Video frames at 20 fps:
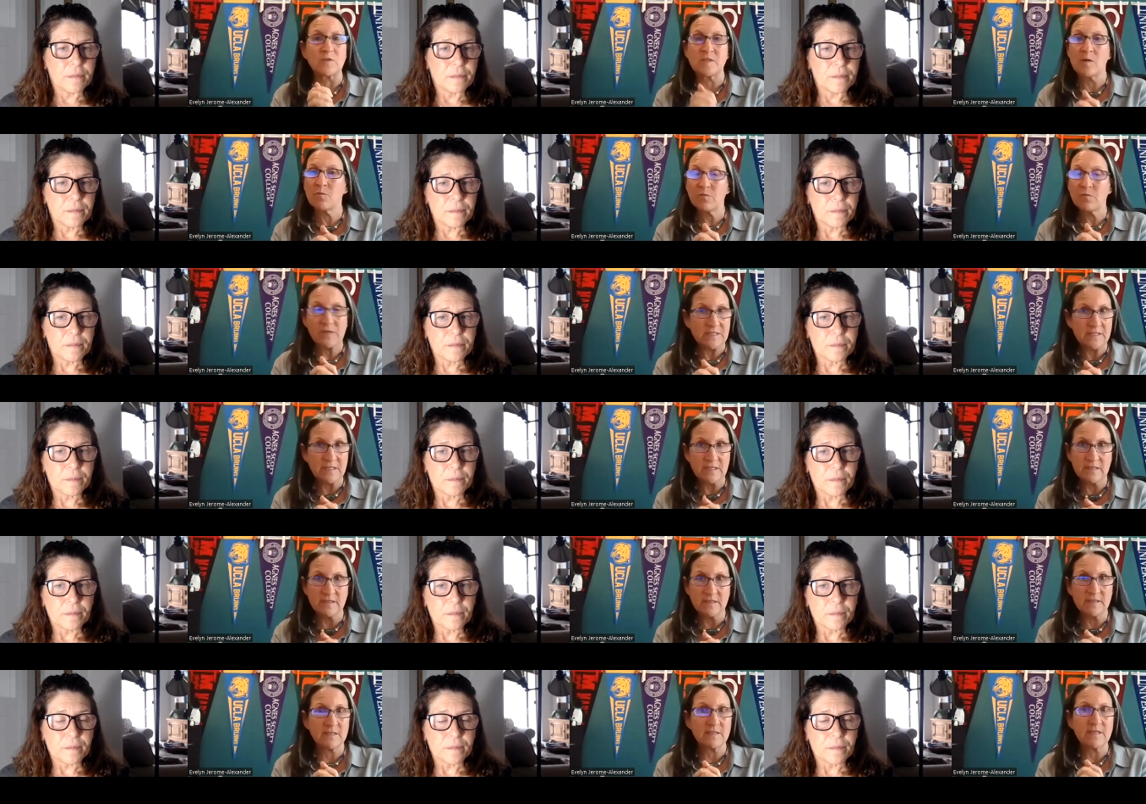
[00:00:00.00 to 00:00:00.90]
Speaker 1: for some
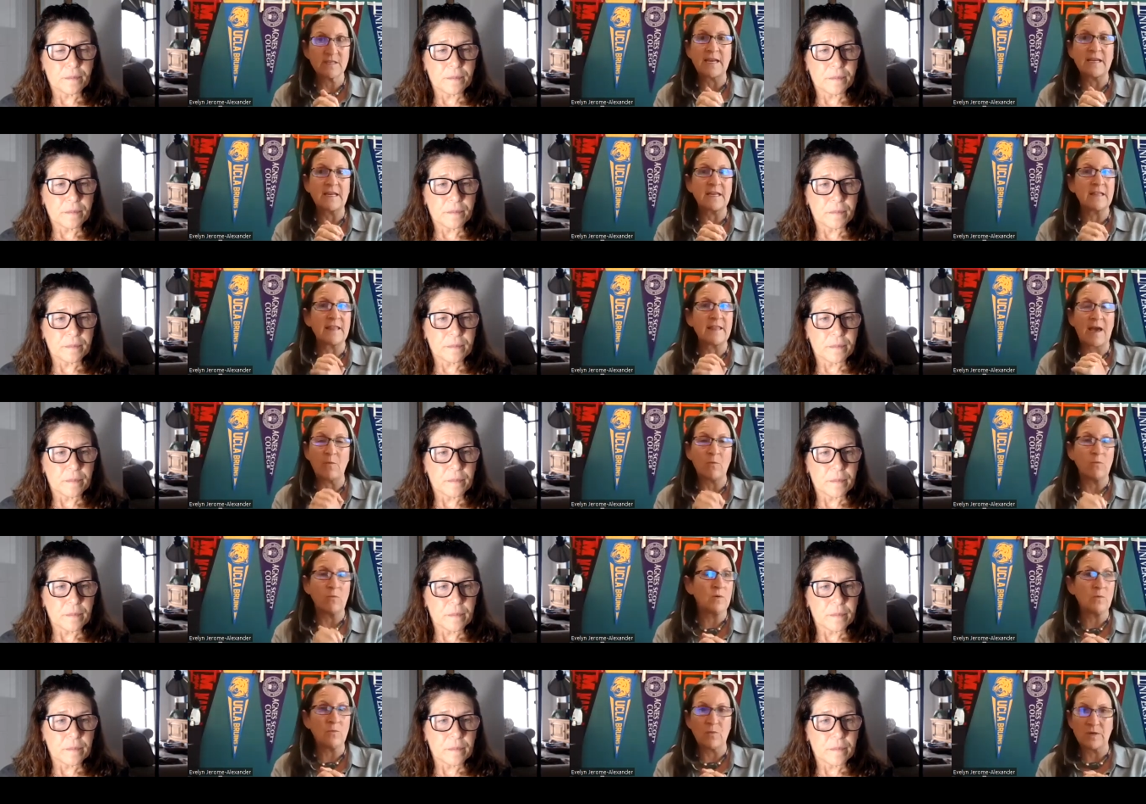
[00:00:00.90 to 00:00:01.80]
reason, decided
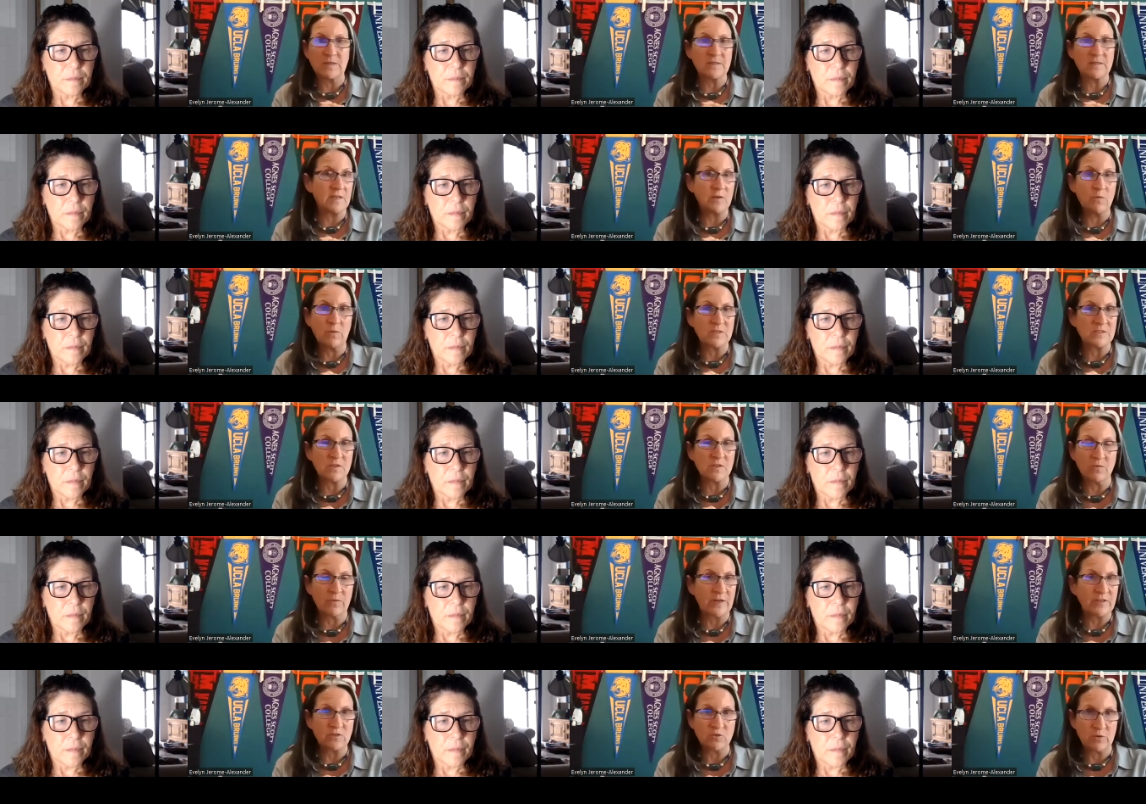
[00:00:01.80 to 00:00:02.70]
that was it
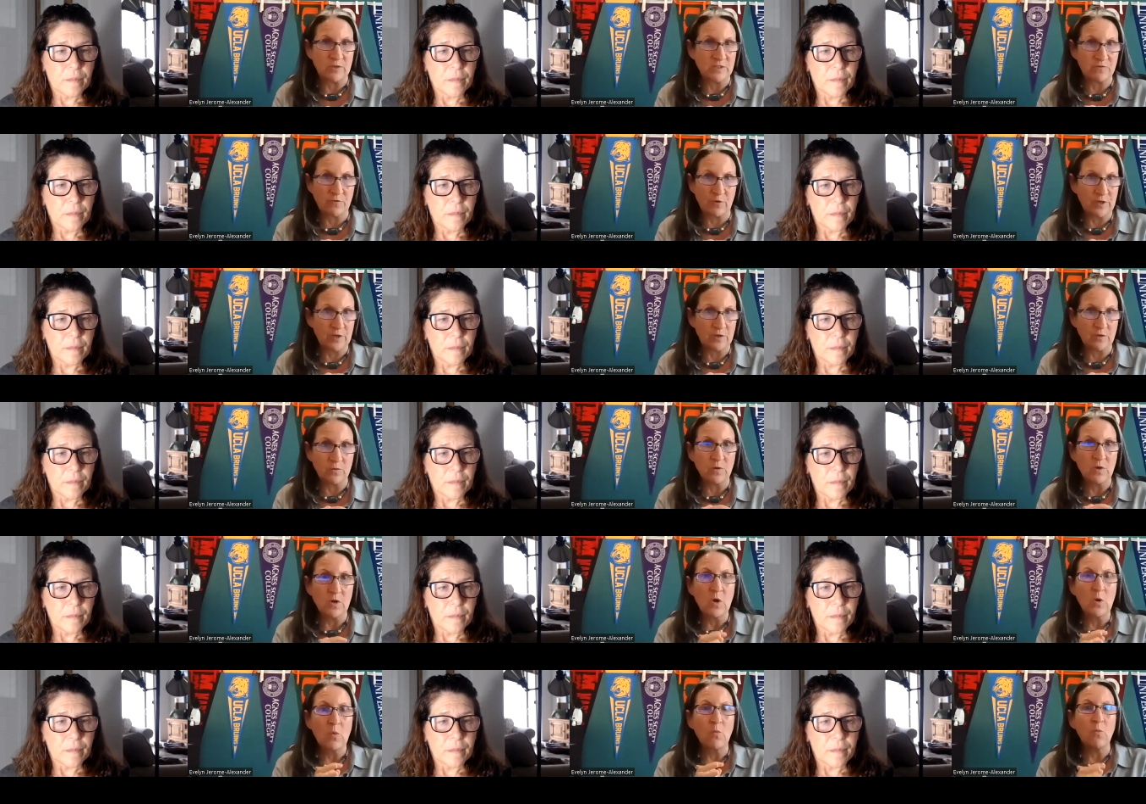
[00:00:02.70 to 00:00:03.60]
wasn't the right choice for
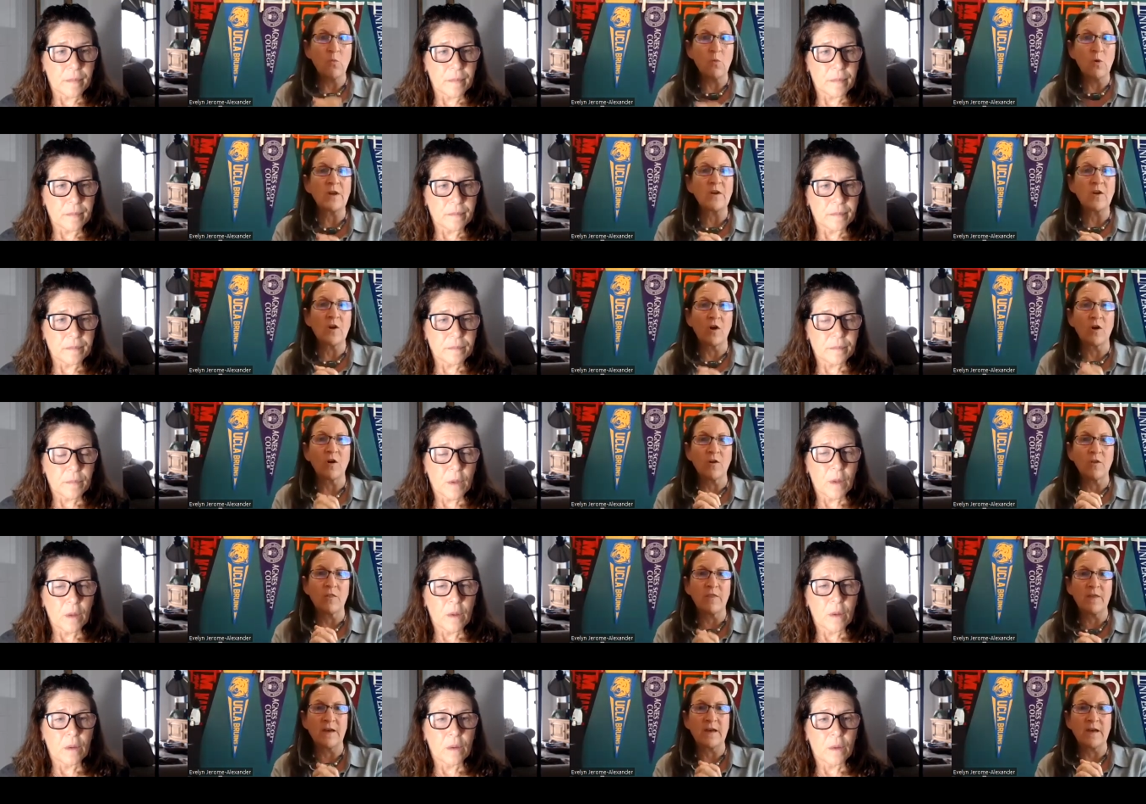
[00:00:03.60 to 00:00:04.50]
you. What
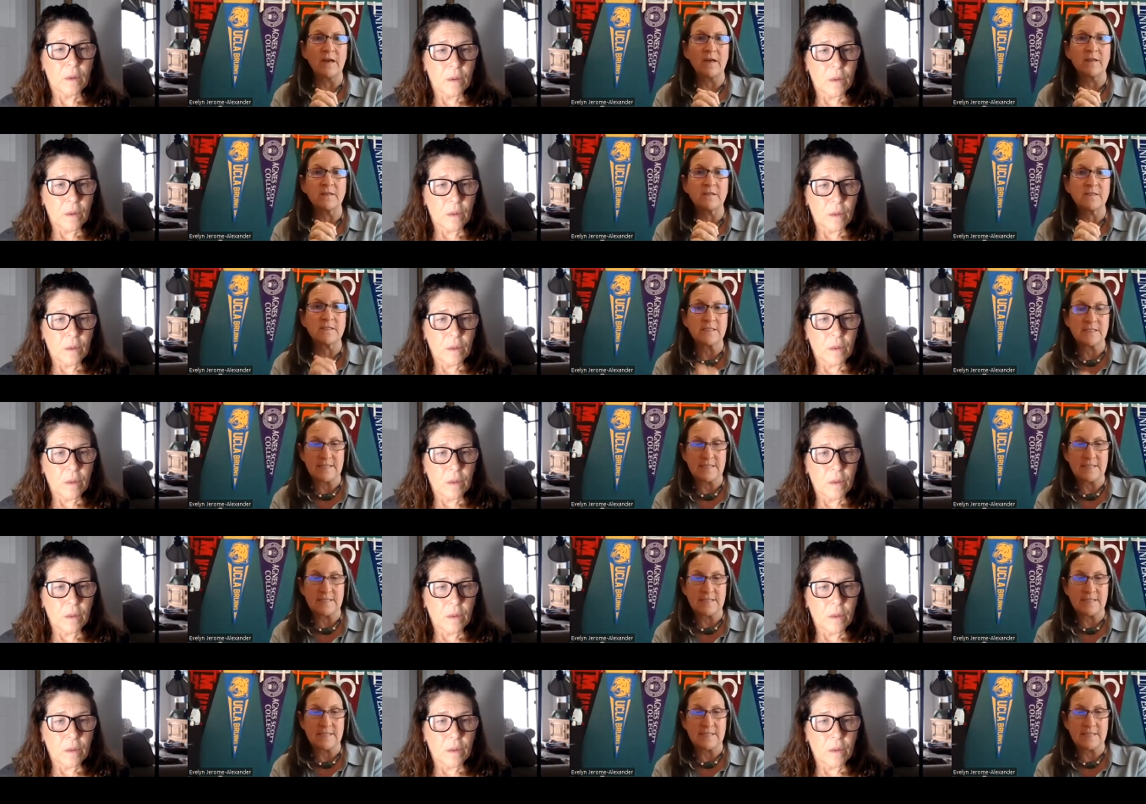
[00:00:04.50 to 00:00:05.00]
are the